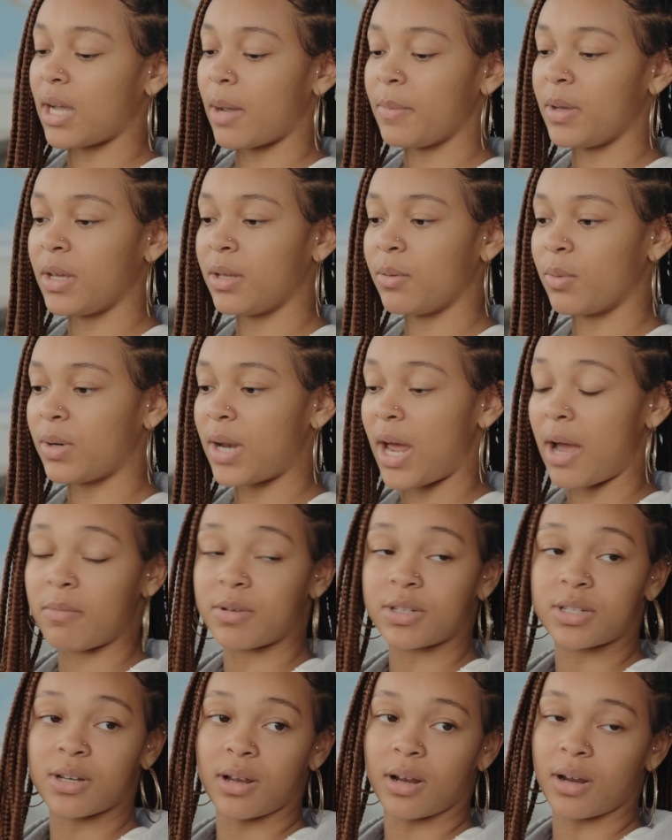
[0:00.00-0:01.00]
I mean, when I
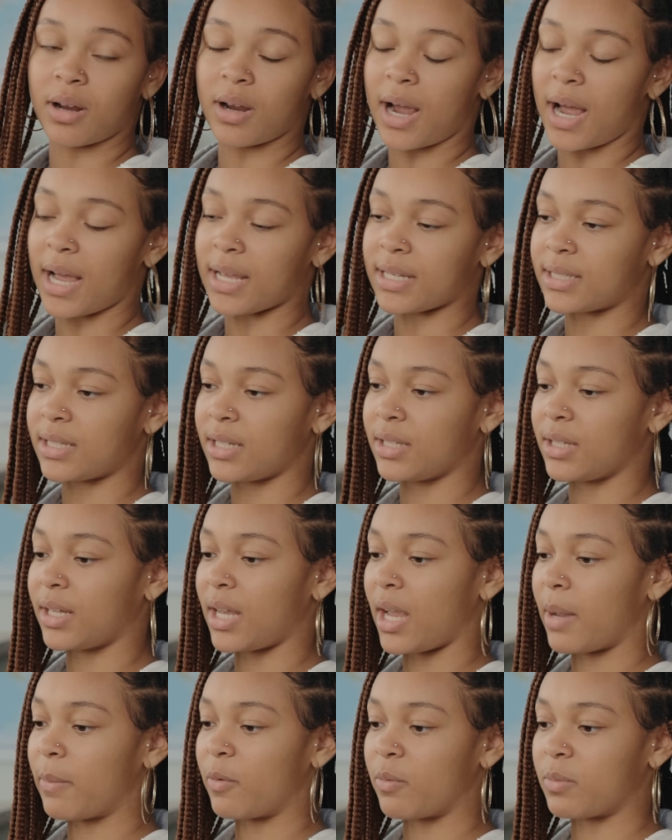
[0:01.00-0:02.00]
was younger, I seen the
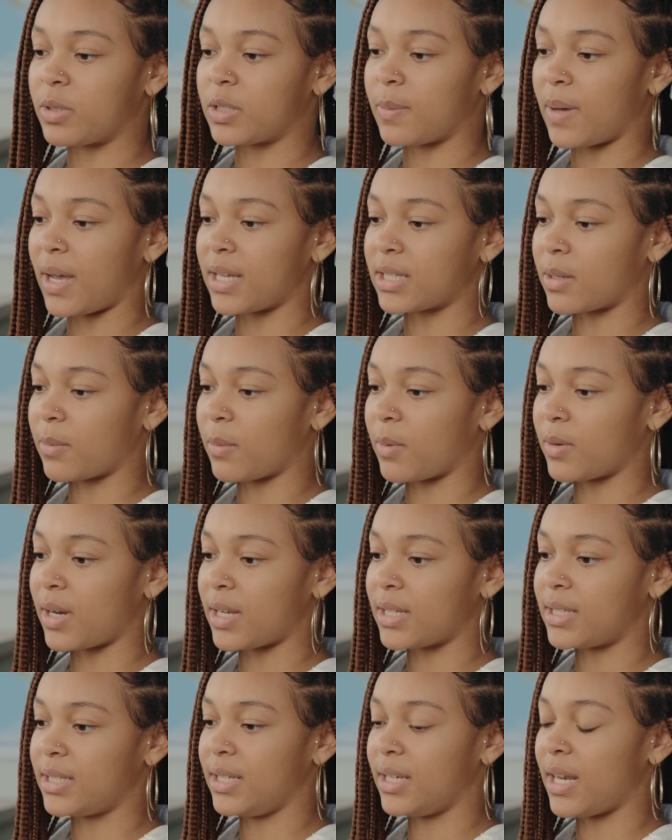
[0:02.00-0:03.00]
game of women's basketball, and
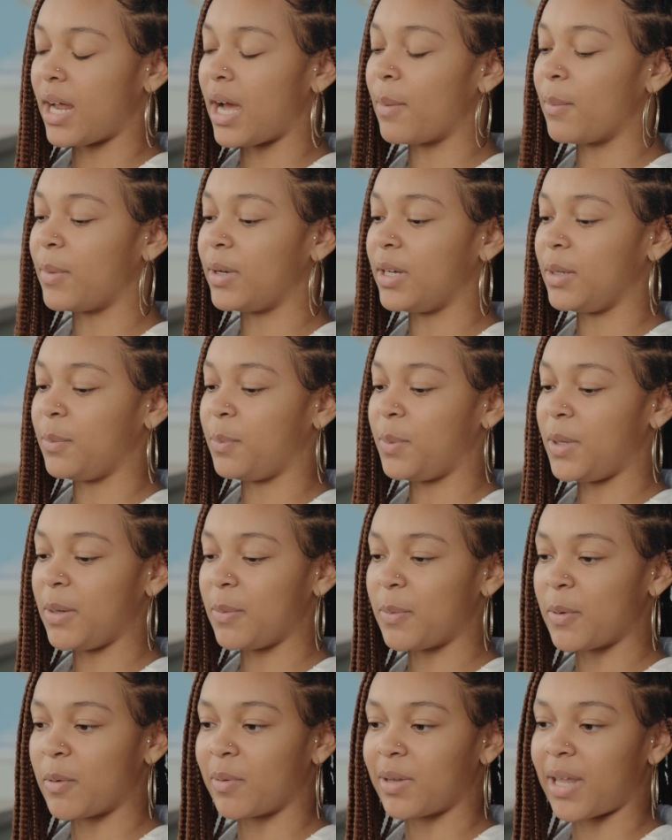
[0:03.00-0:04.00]
I seen how many
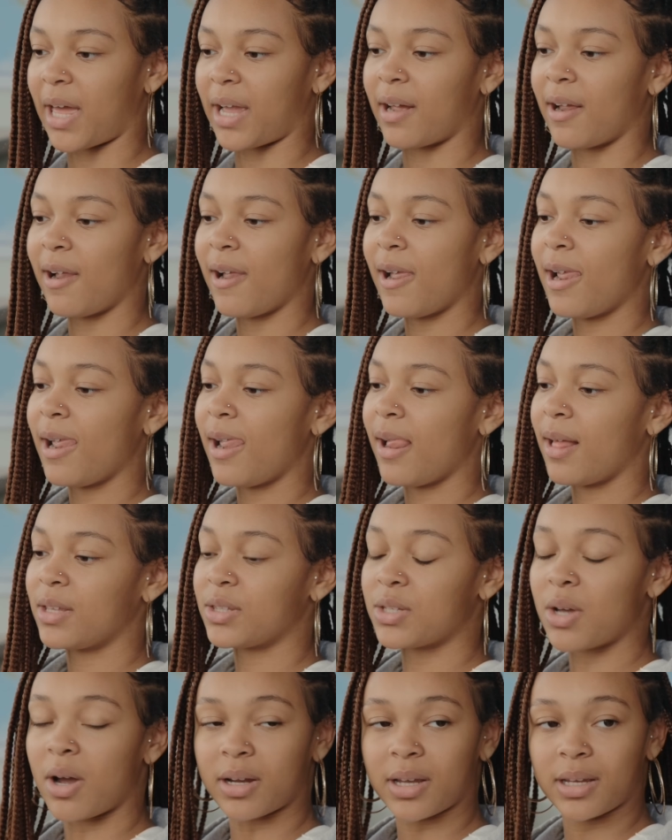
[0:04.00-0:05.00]
people were like
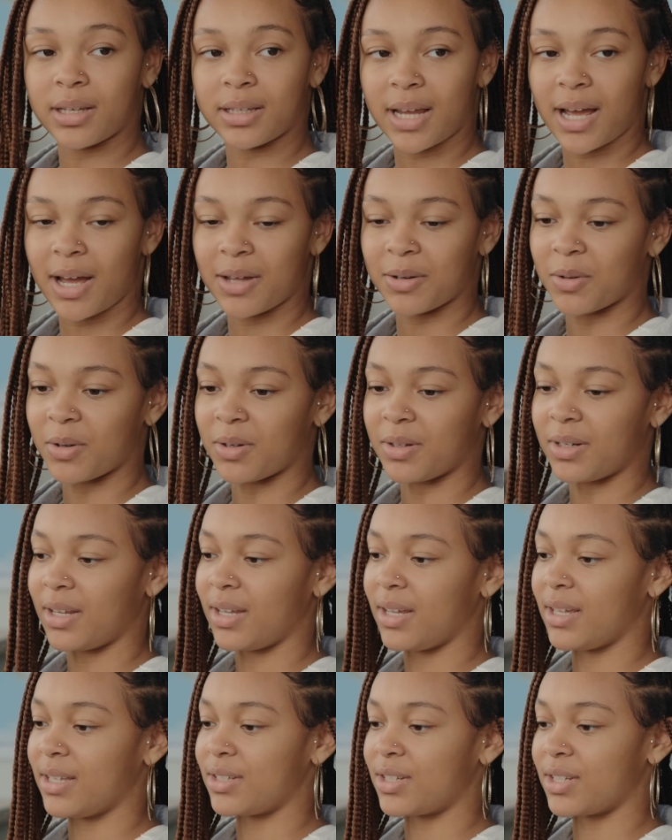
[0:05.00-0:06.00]
talking down on
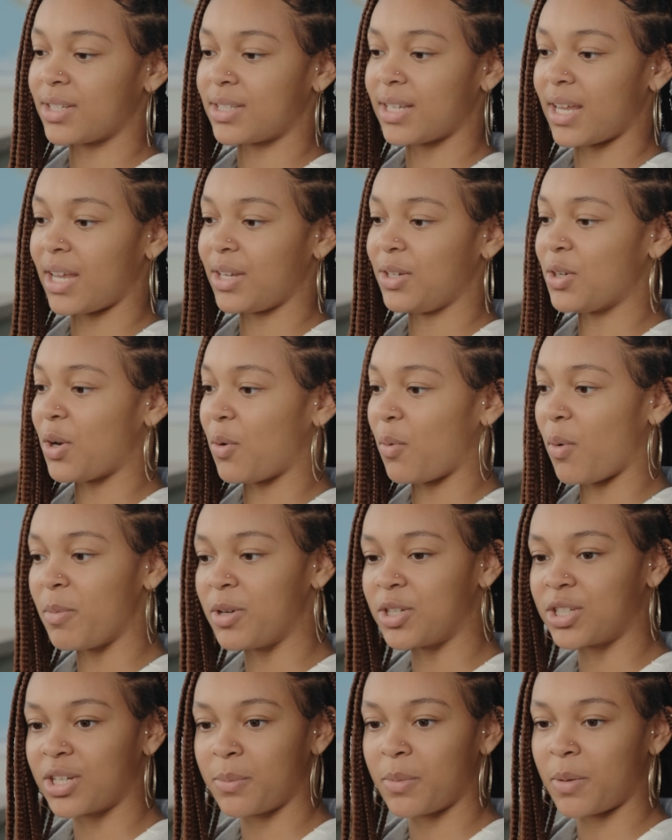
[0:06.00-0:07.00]
it and just saying, women
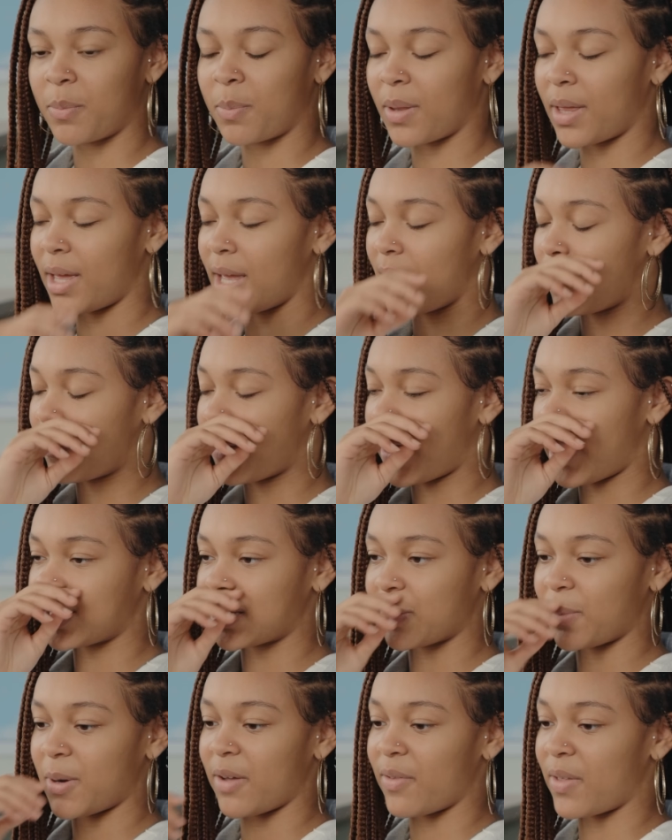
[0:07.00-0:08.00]
shouldn't be playing
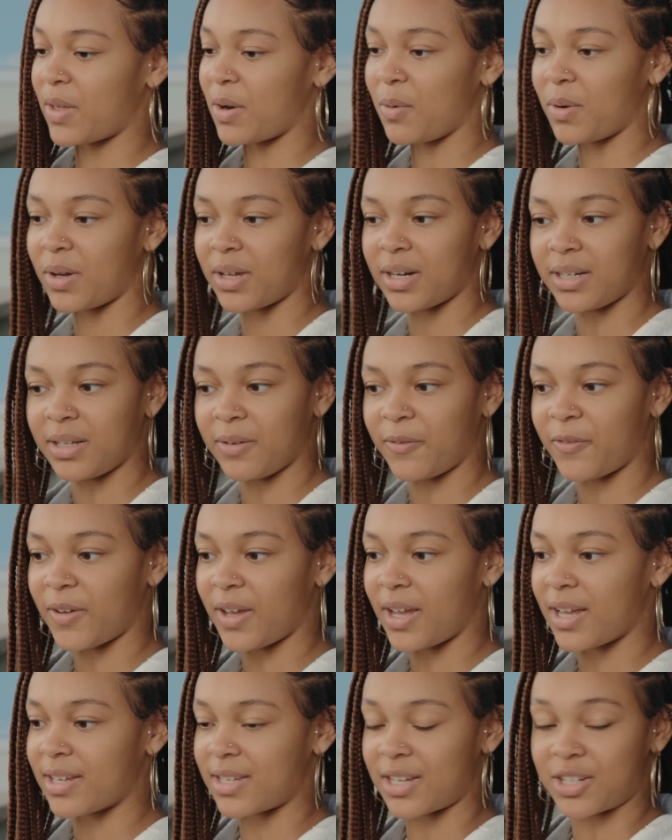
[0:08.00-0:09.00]
basketball. They don't get any
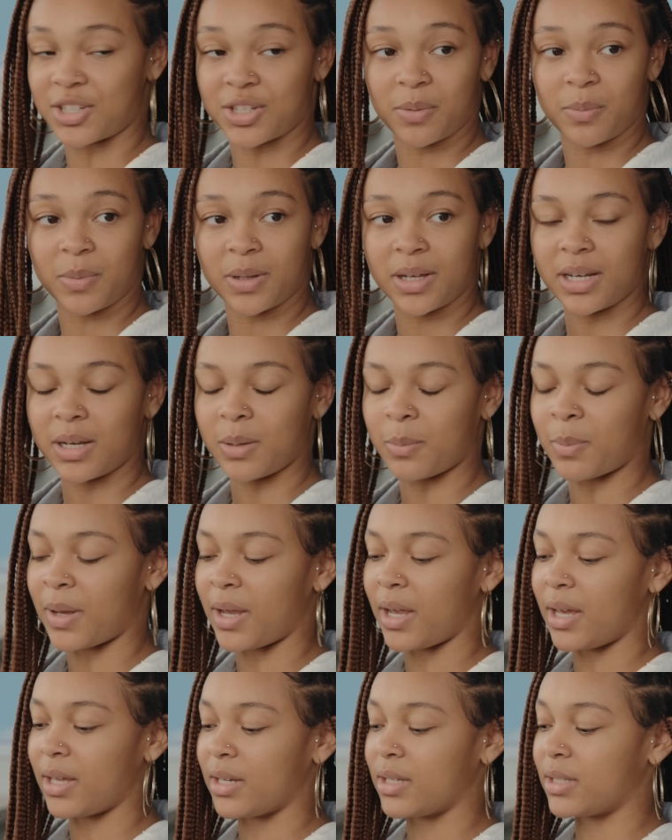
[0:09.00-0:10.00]
fans. They shouldn't be getting paid.